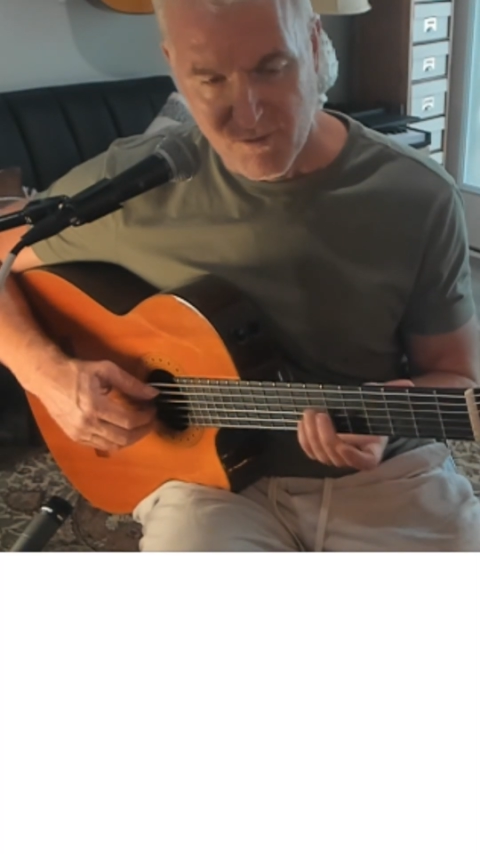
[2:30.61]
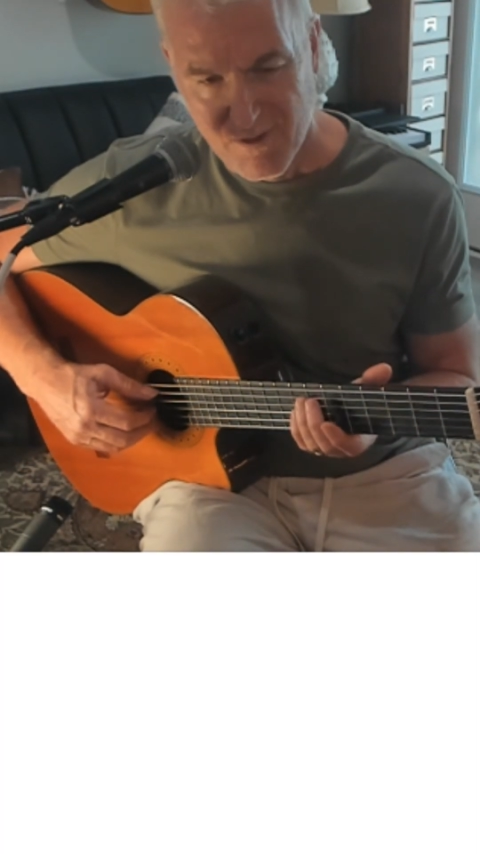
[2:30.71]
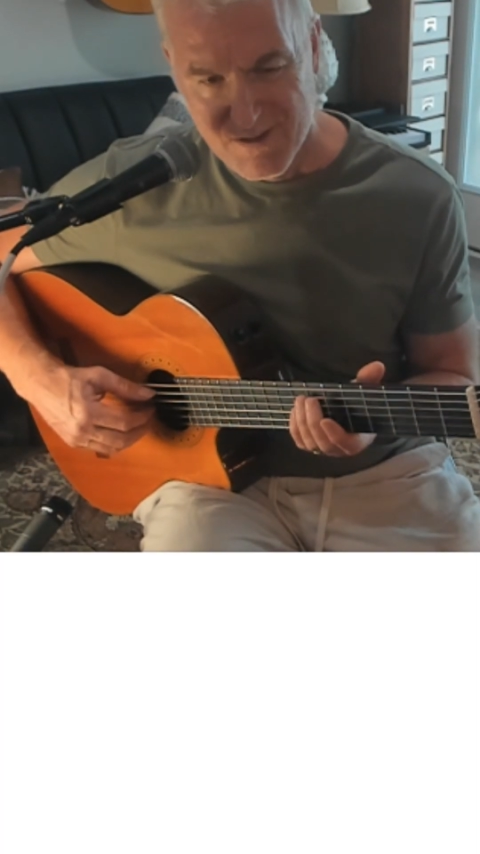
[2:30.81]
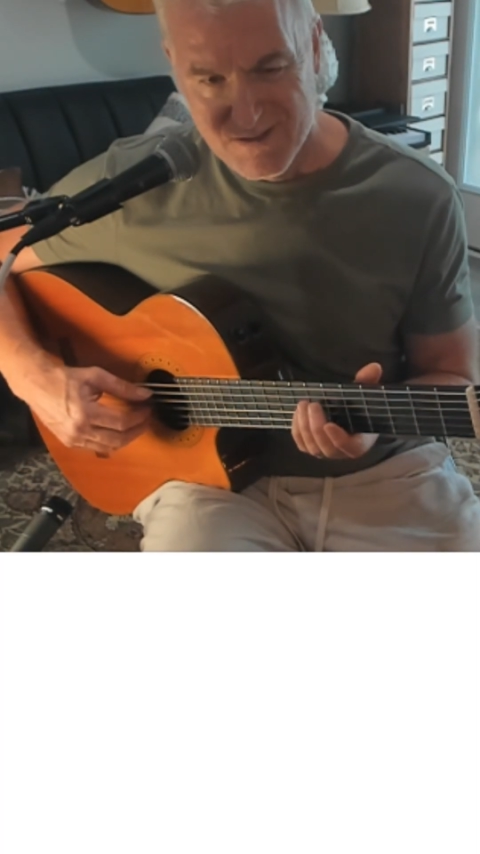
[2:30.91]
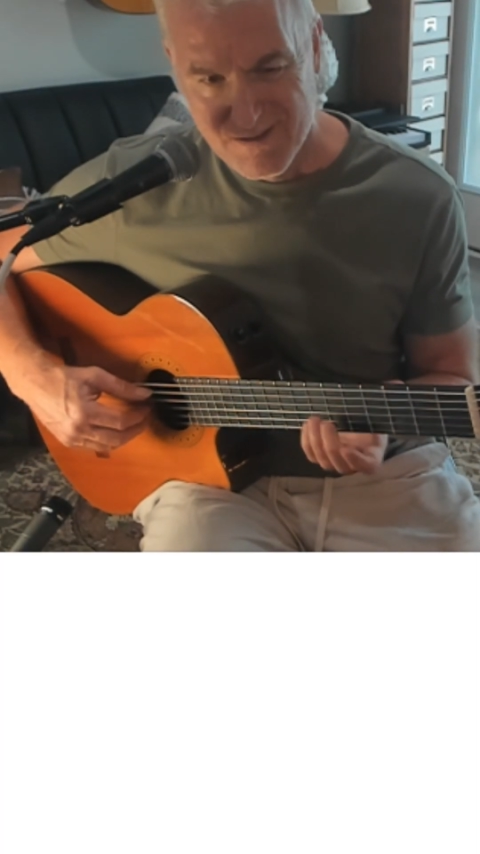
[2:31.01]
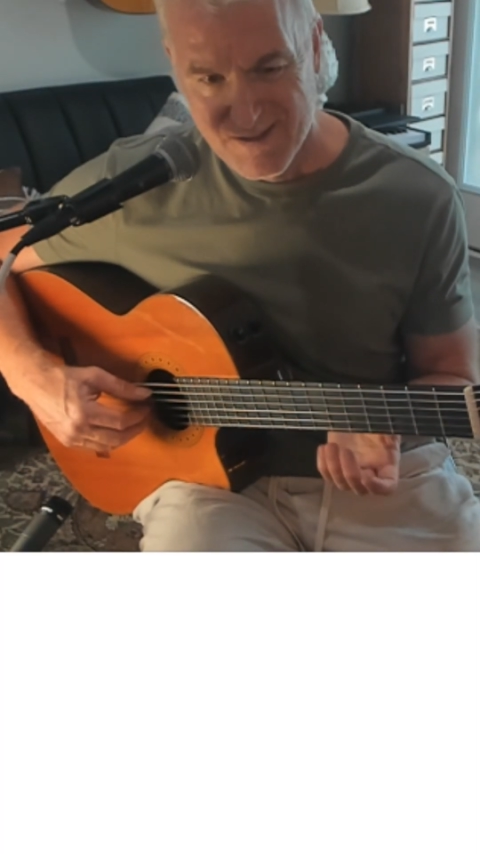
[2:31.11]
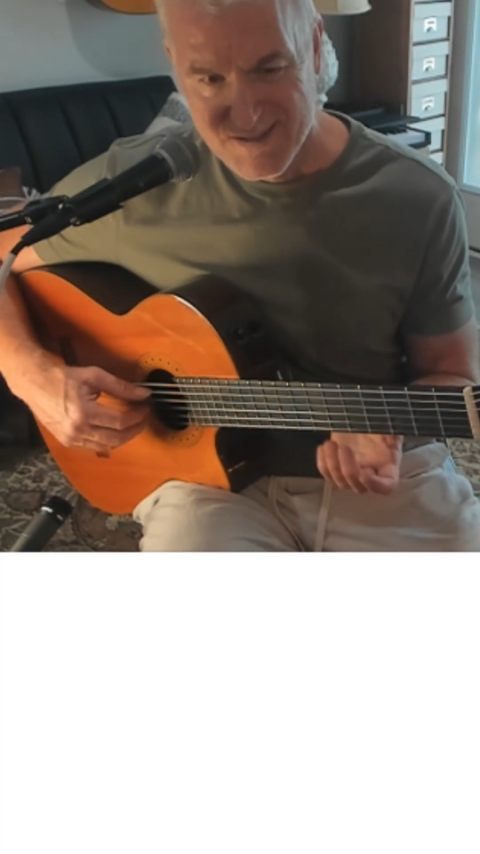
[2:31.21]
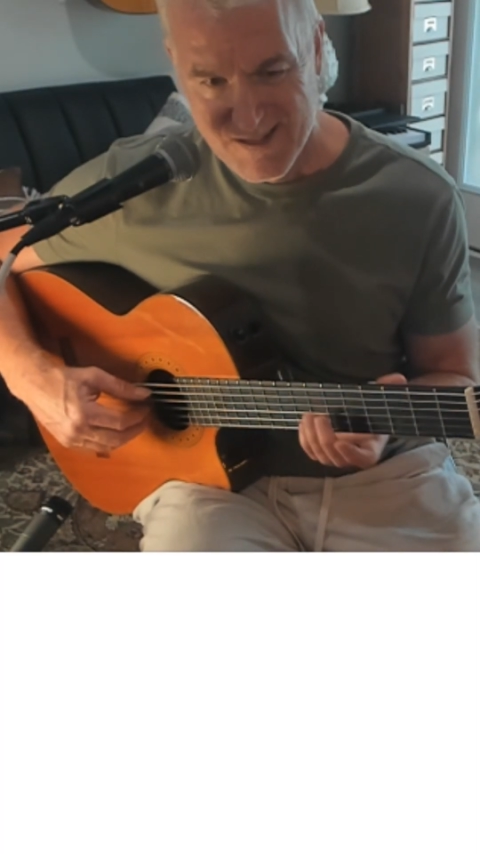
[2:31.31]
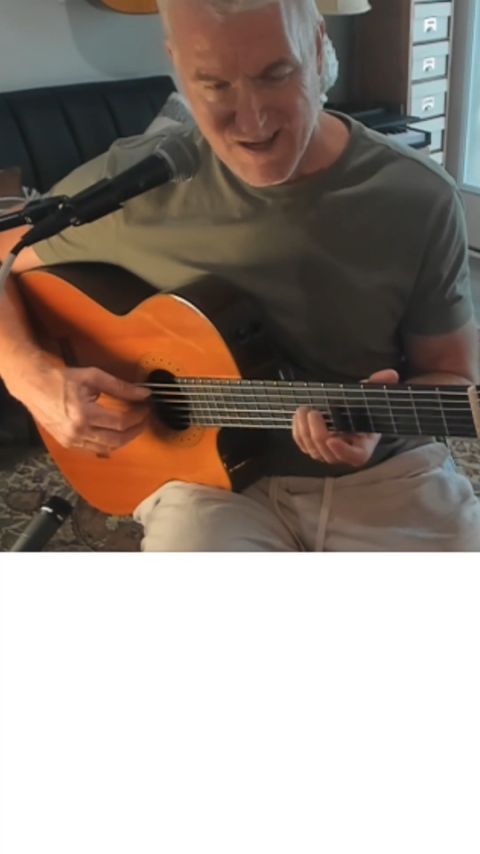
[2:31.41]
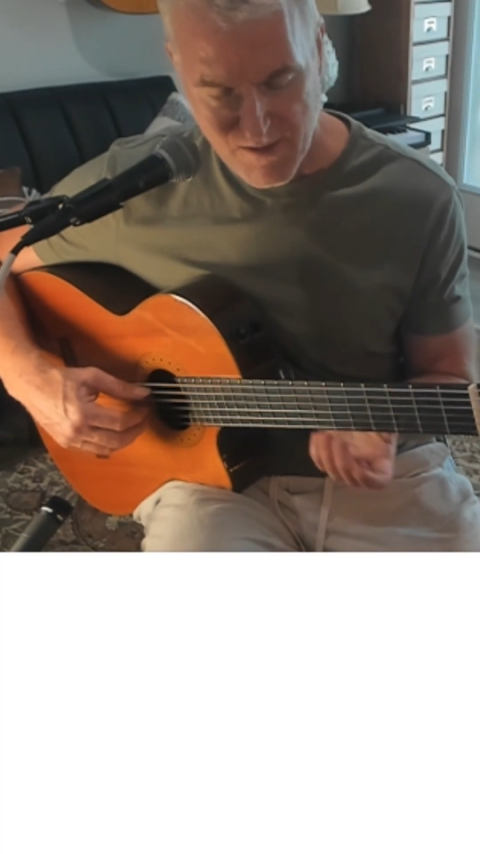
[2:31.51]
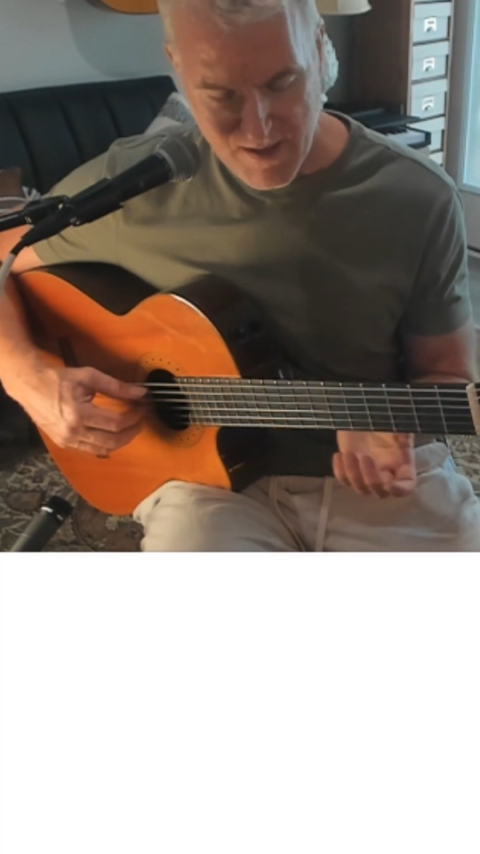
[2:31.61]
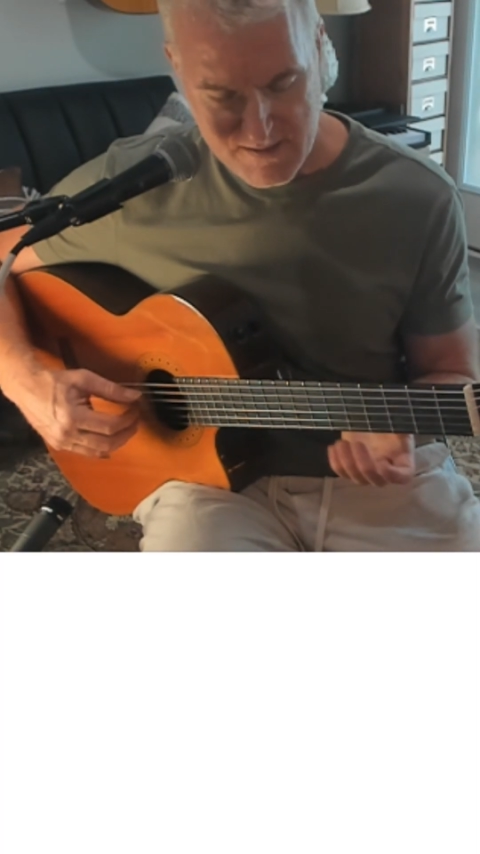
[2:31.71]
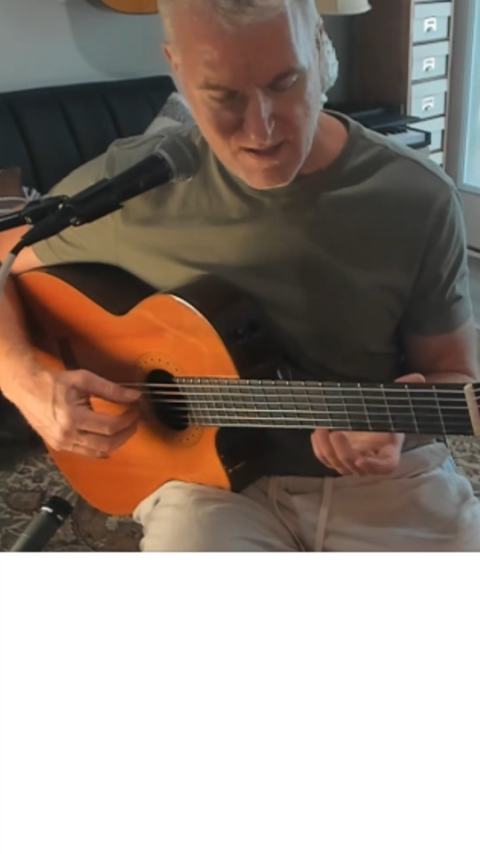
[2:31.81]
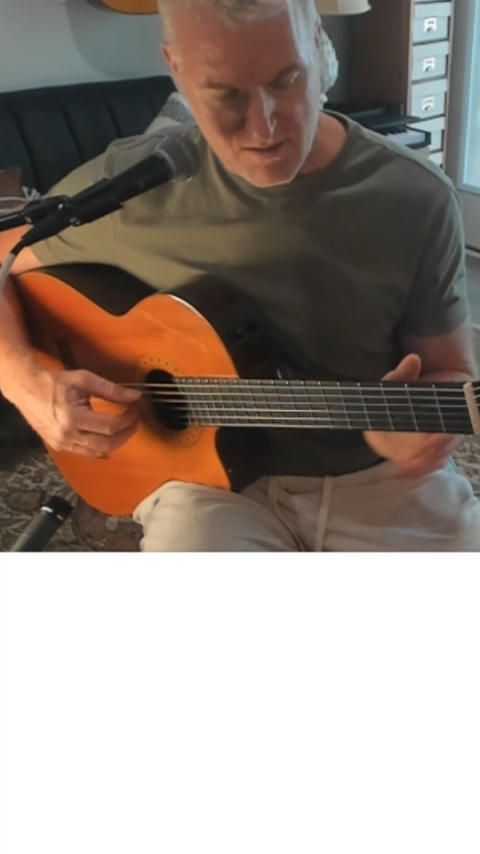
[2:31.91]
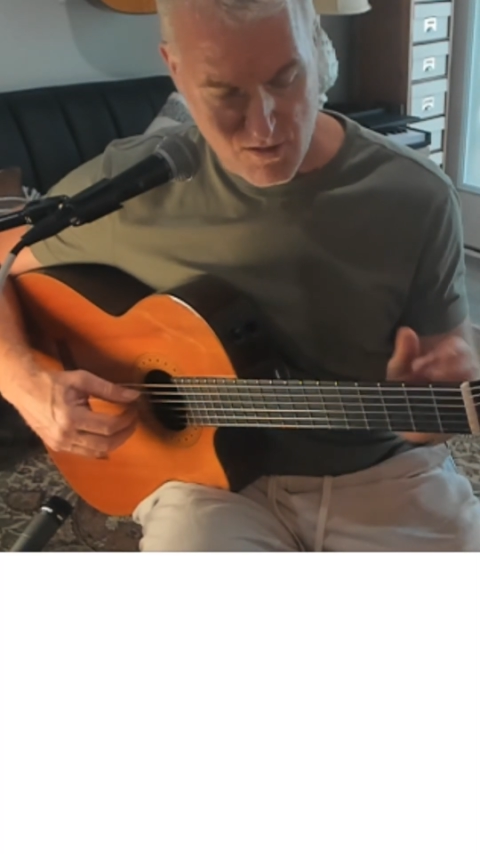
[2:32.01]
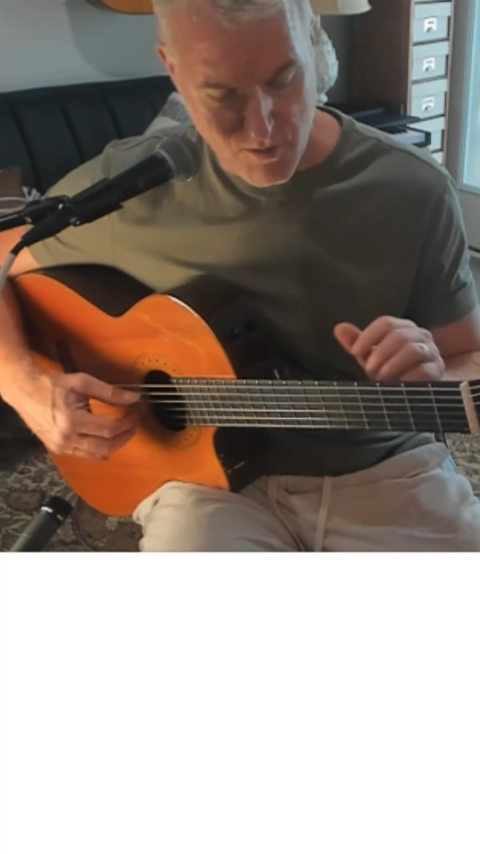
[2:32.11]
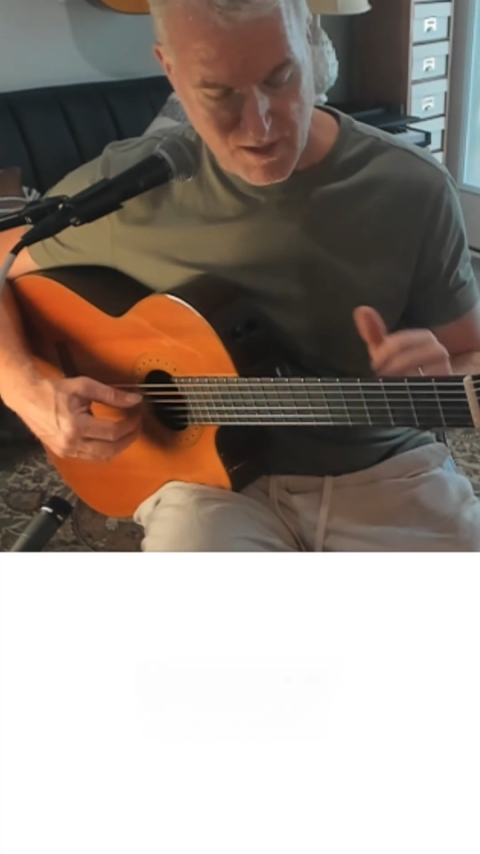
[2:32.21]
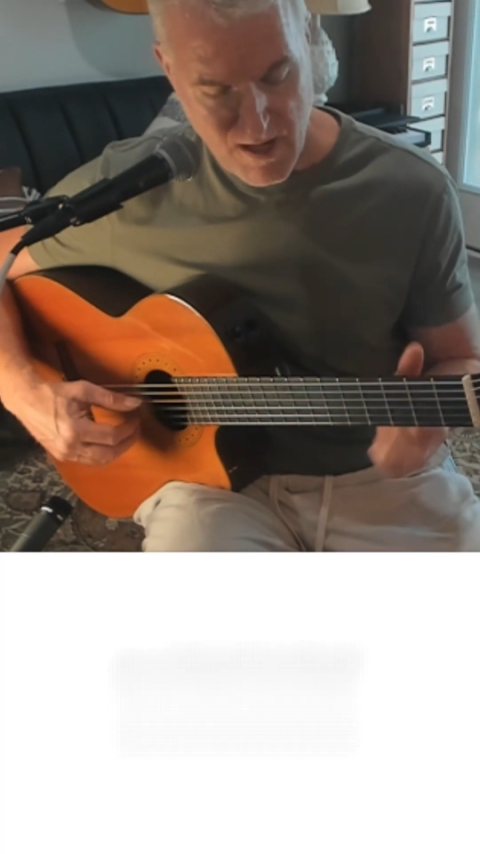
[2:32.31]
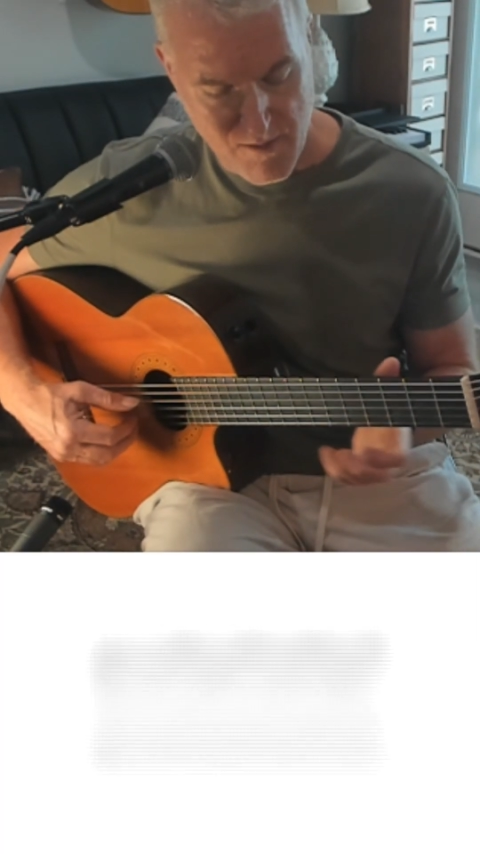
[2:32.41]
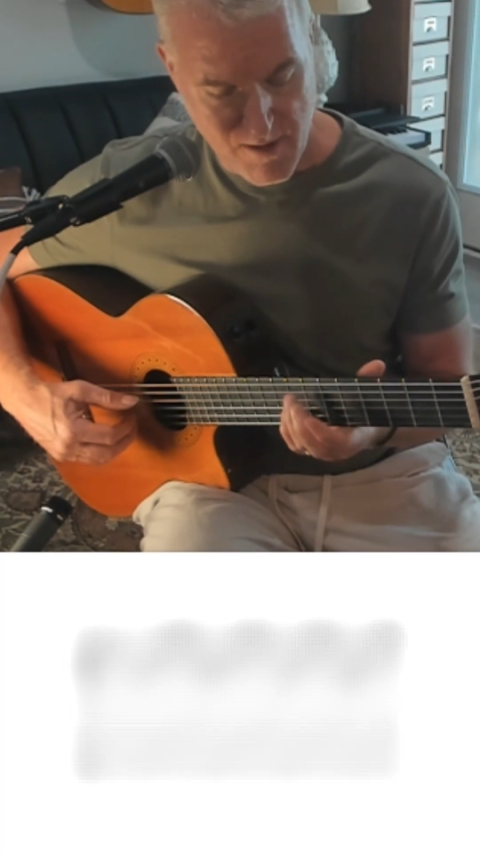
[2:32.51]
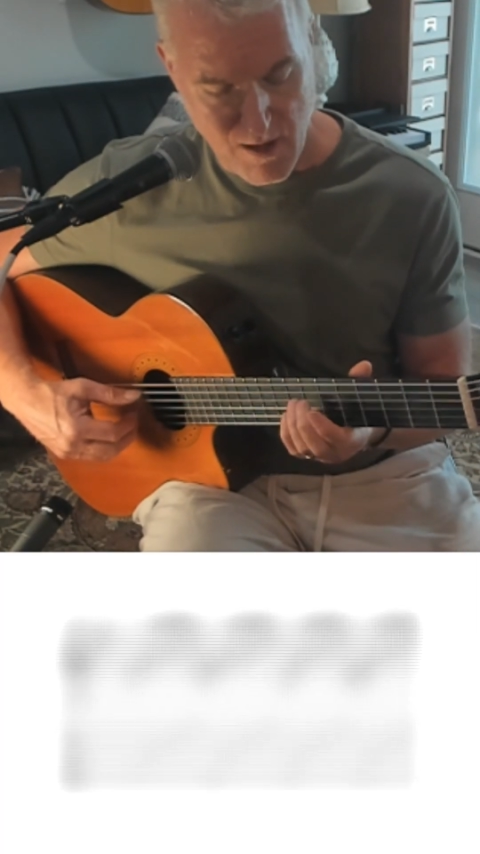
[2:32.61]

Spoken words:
So let's listen to how that sounds all together.